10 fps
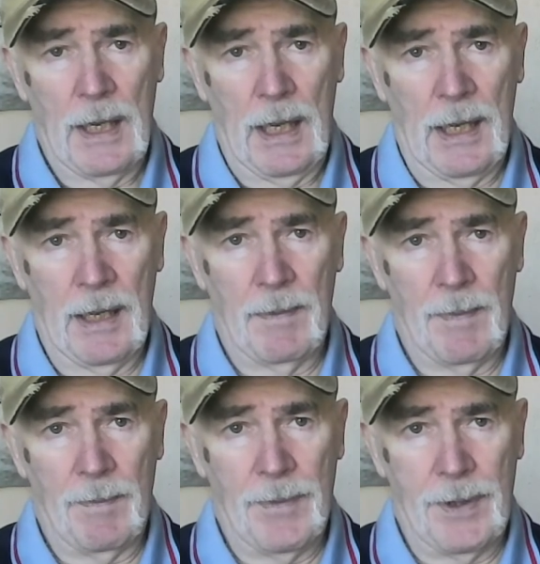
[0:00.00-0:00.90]

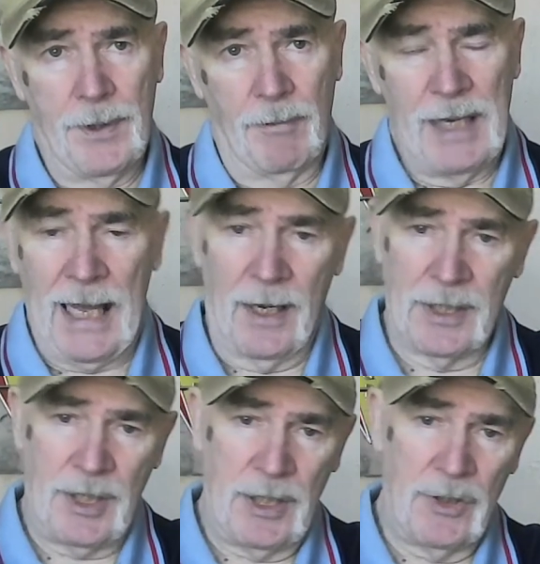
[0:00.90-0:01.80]
the
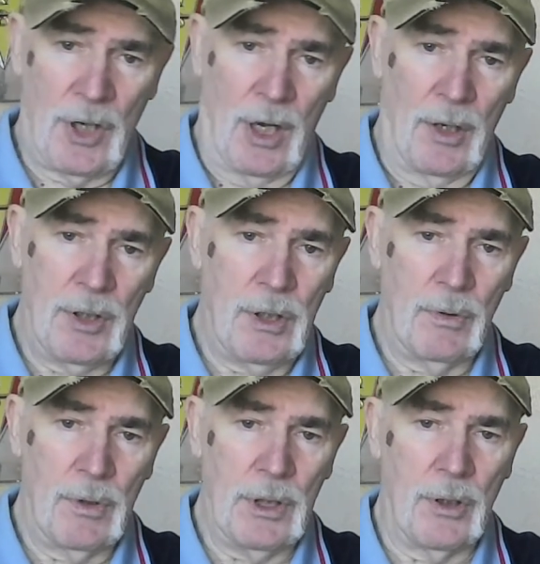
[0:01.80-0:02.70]
realities are you
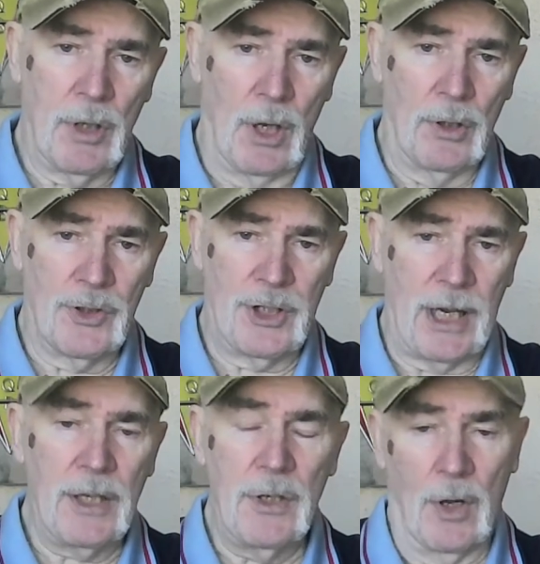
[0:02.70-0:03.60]
can't
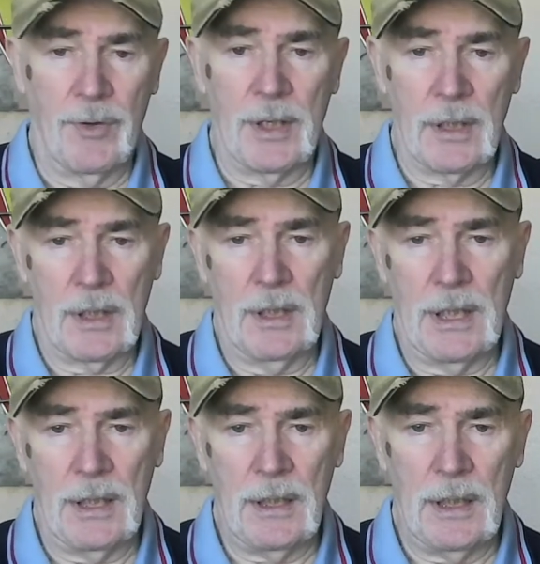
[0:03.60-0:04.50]
say nothing.
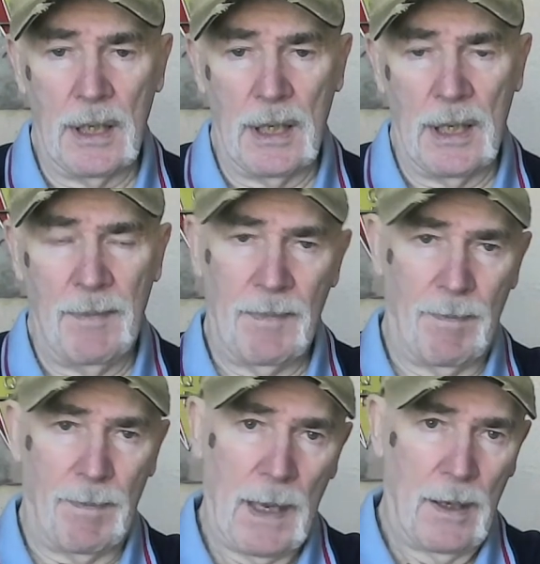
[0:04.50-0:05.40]
The
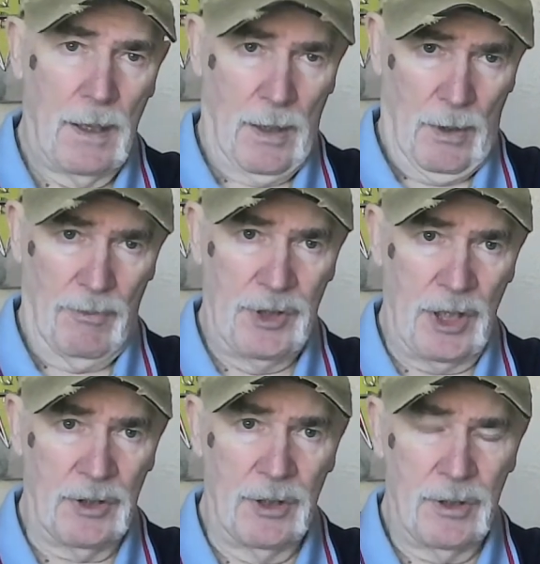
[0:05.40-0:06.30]

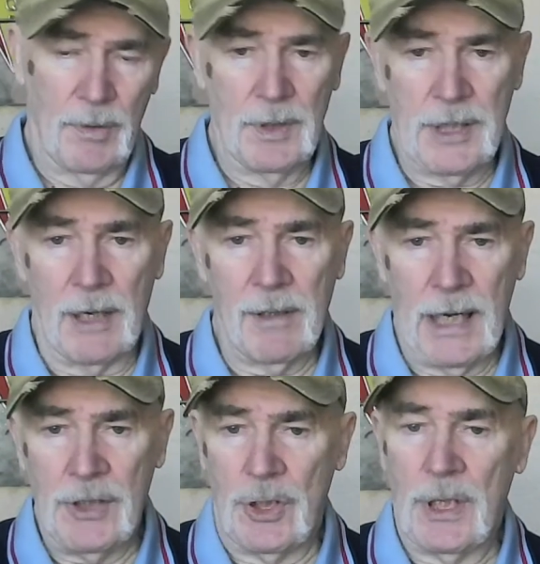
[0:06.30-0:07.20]
resistance to
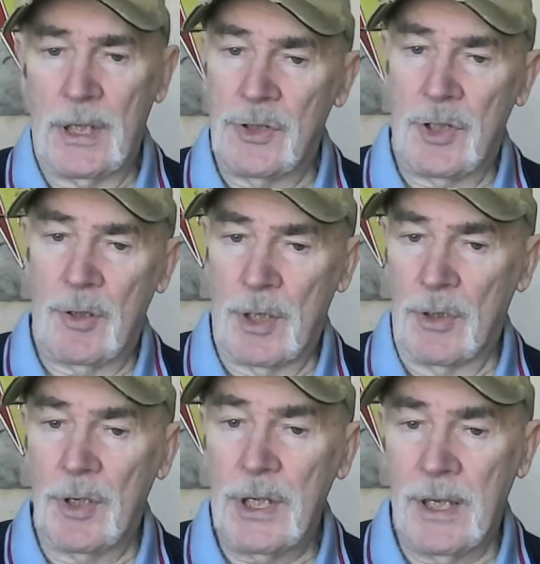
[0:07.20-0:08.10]
interrogation is you can
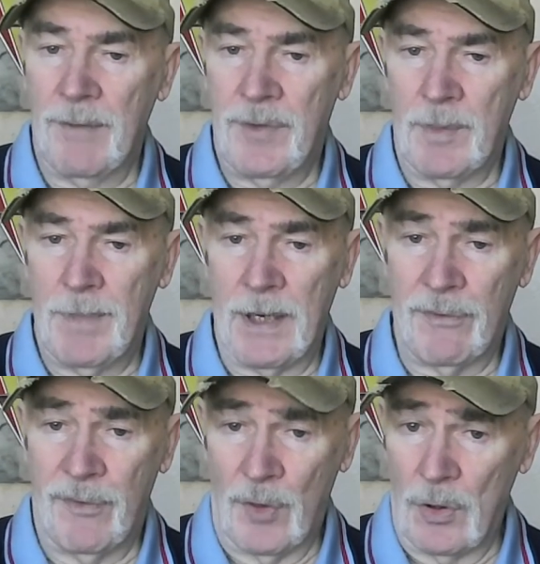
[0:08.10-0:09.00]
only give the big
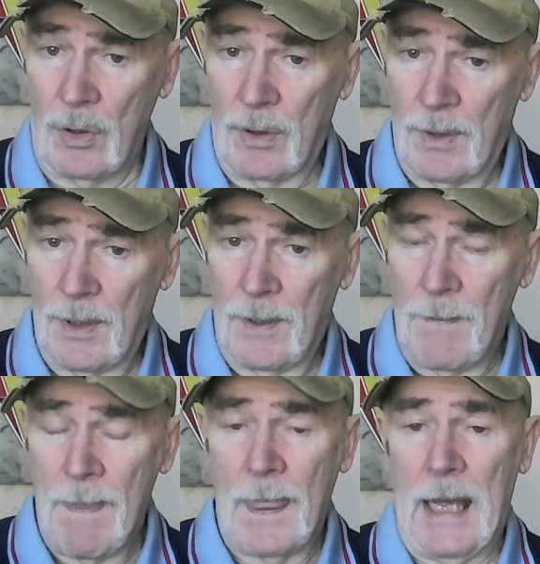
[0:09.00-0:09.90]
four,
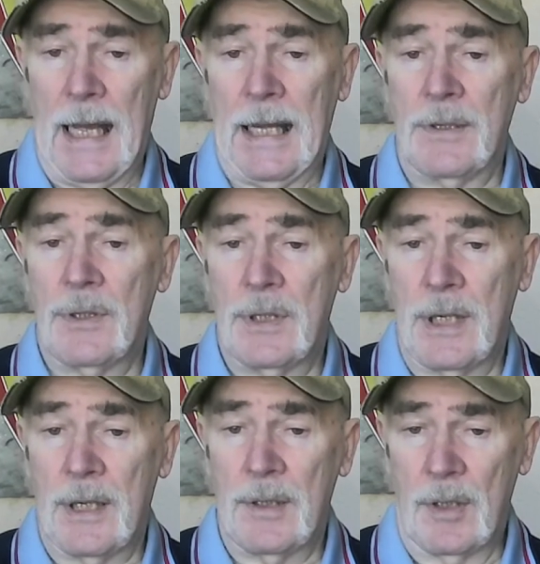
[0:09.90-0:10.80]
and
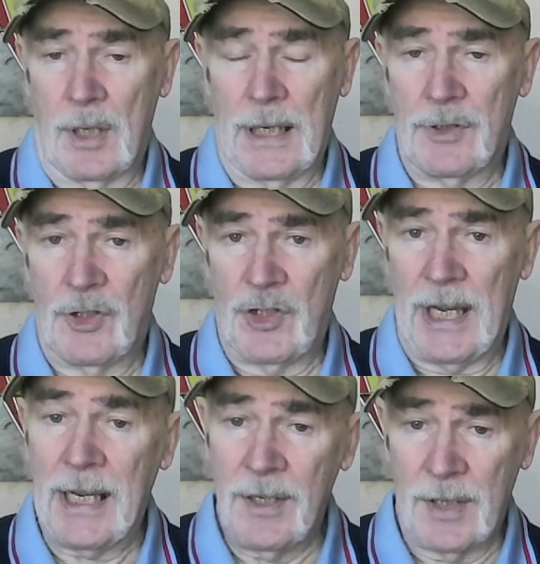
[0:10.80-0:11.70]
not allowed to
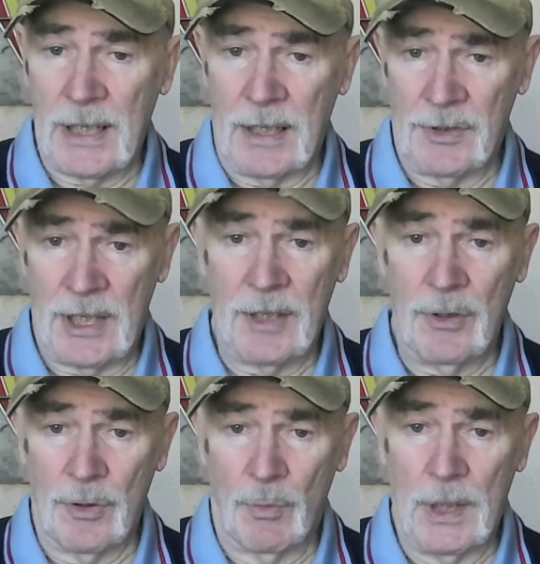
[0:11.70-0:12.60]
say anything else. Any
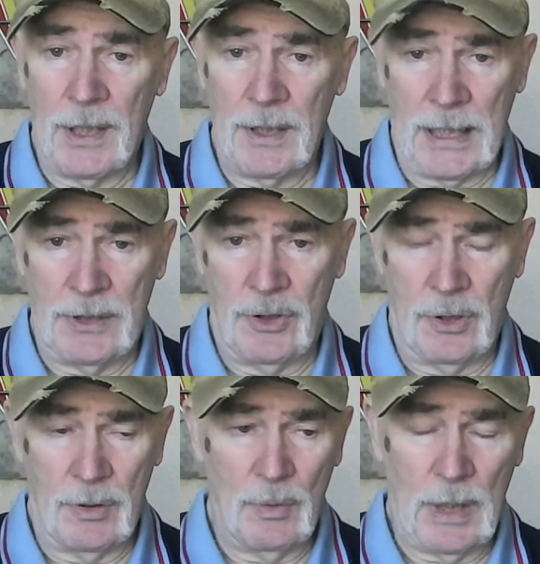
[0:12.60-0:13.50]
other word gets
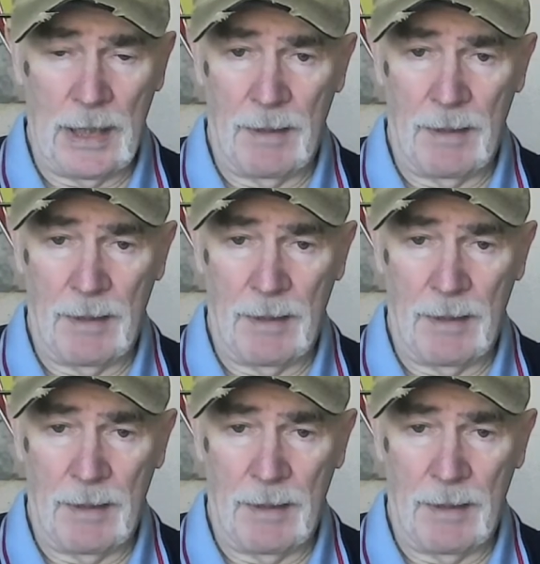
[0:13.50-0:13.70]
you